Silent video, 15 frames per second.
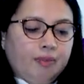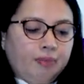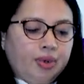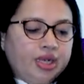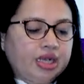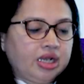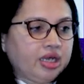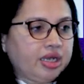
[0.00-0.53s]

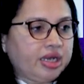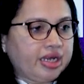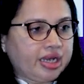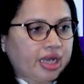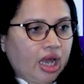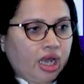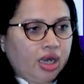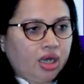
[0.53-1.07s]
patellar
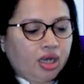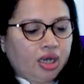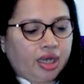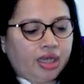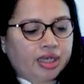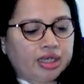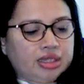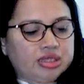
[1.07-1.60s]
and
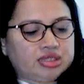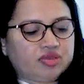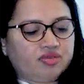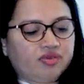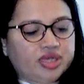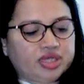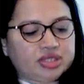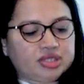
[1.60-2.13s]
Achilles
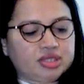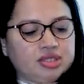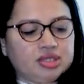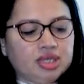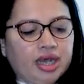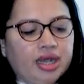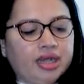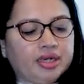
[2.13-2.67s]
reflexes,
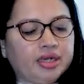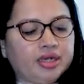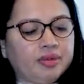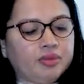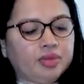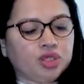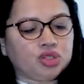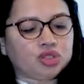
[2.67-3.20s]
and
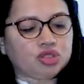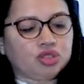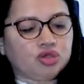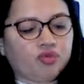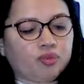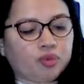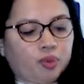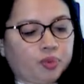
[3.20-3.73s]
determination
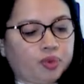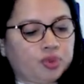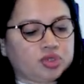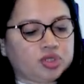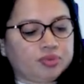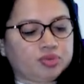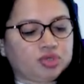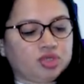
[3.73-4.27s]
of
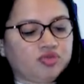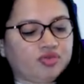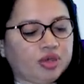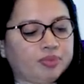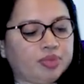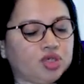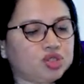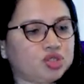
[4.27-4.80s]
proprioception,
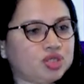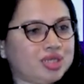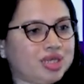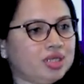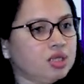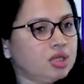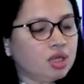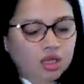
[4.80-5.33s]
vibration
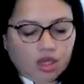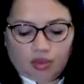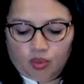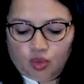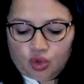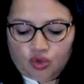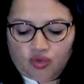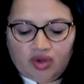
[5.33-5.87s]
and
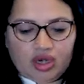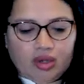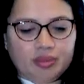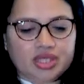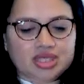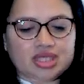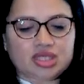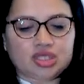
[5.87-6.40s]

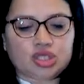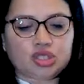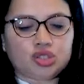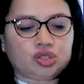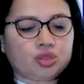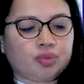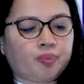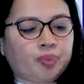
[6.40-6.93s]
monofilament
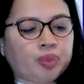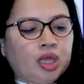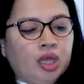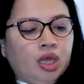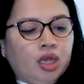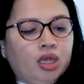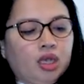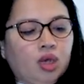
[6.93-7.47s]
sensation.
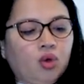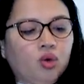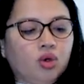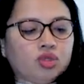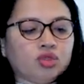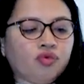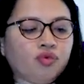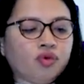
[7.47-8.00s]
Now,
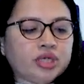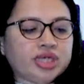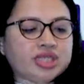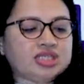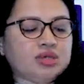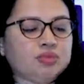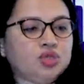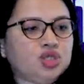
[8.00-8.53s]
the foot
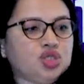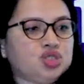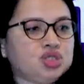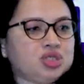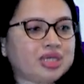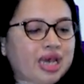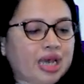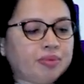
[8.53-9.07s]

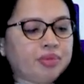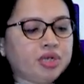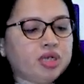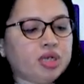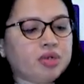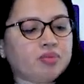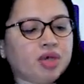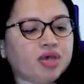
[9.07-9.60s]
examination can be
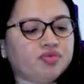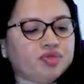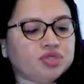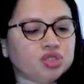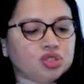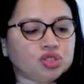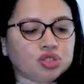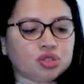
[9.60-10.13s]
done by a
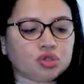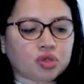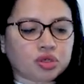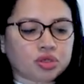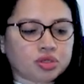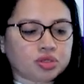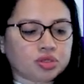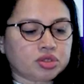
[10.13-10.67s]
physician or
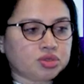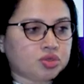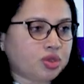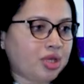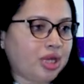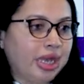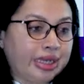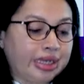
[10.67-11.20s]
a nurse or
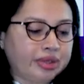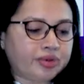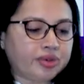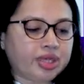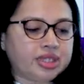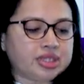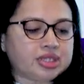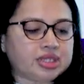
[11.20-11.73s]
any
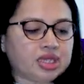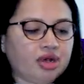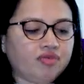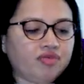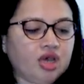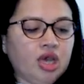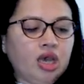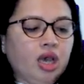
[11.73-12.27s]
trained staff.
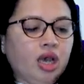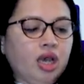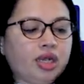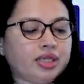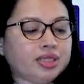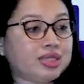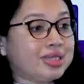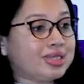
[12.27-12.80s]

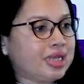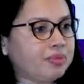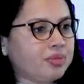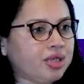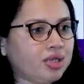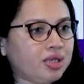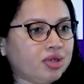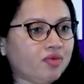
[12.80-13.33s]
It can be
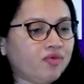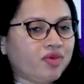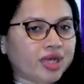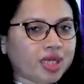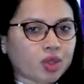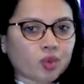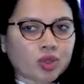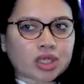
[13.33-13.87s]
done
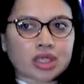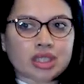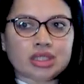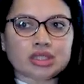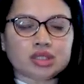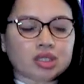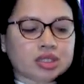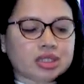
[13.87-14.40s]
very quickly
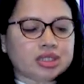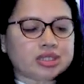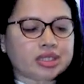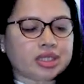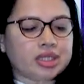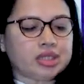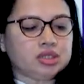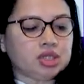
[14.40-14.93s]
in 30
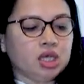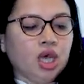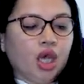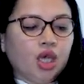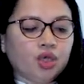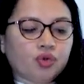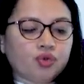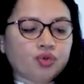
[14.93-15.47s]
seconds.
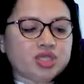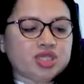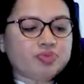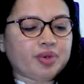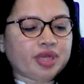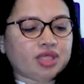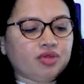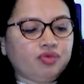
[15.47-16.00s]
You have to
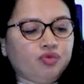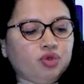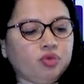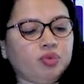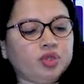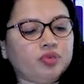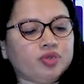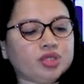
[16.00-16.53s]
inspect the
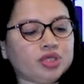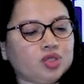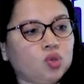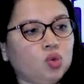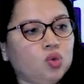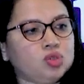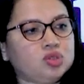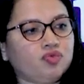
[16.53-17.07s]
foot between the
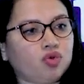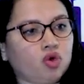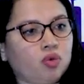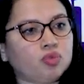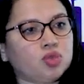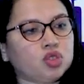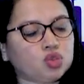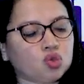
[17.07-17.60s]
toes,
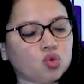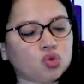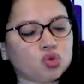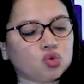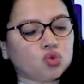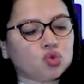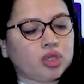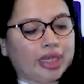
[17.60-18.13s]
from the toe
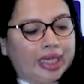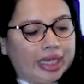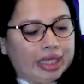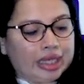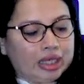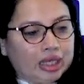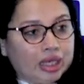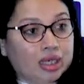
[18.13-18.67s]
to the
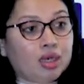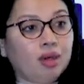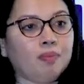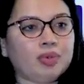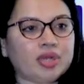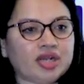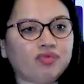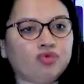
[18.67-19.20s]
heel.
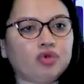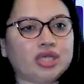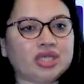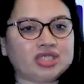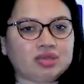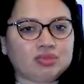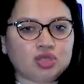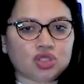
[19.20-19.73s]
Complete foot
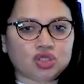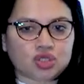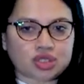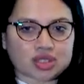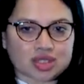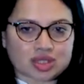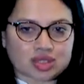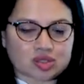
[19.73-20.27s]
examination
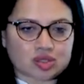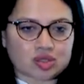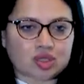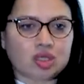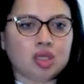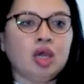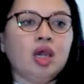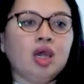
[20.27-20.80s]
is
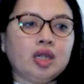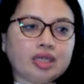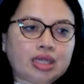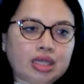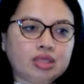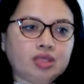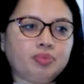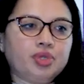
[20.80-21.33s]
necessary.
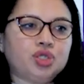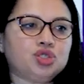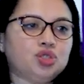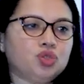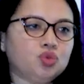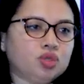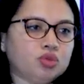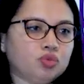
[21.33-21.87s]
Tell the
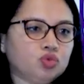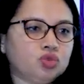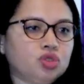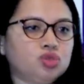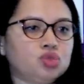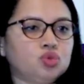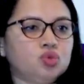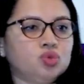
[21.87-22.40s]
patient to remove the
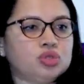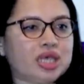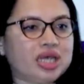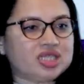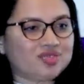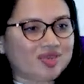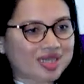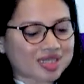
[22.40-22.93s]
shoes
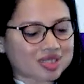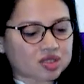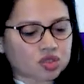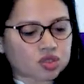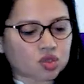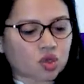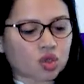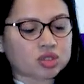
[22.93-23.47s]
as well as the
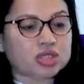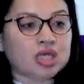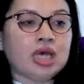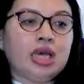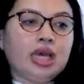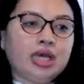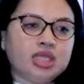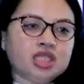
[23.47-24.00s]
socks.
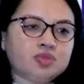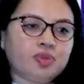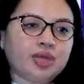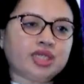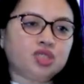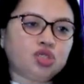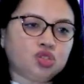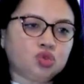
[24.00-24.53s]

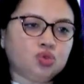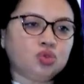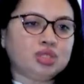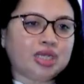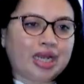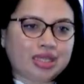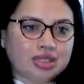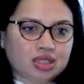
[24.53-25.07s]
Inspect the shoes
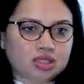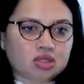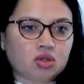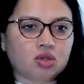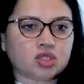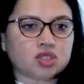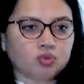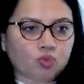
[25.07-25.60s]
and the
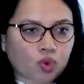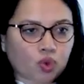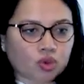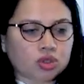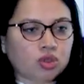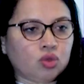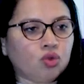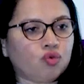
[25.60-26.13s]
socks both.
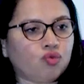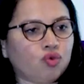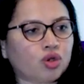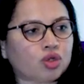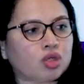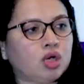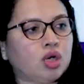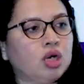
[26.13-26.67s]
Look for
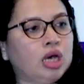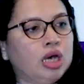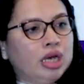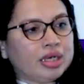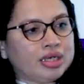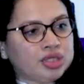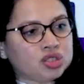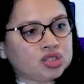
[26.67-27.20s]
the
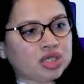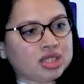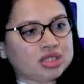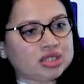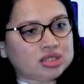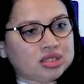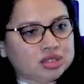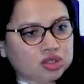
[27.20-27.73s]

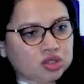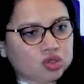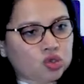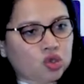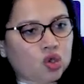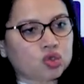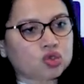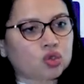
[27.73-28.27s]
discharges in the
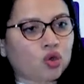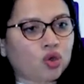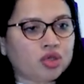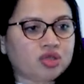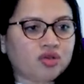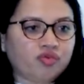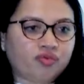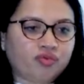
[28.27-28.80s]
socks or
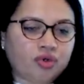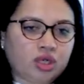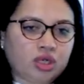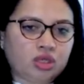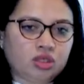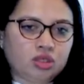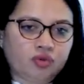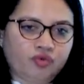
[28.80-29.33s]
the
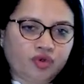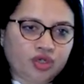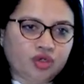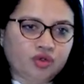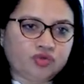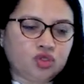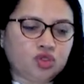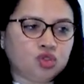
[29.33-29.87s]
fit
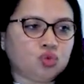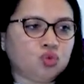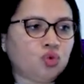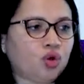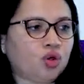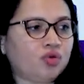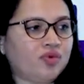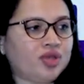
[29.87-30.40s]
of the shoe,
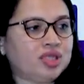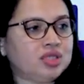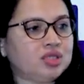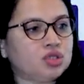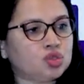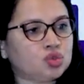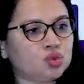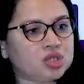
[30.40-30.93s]
or whether
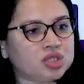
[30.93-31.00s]
the shoe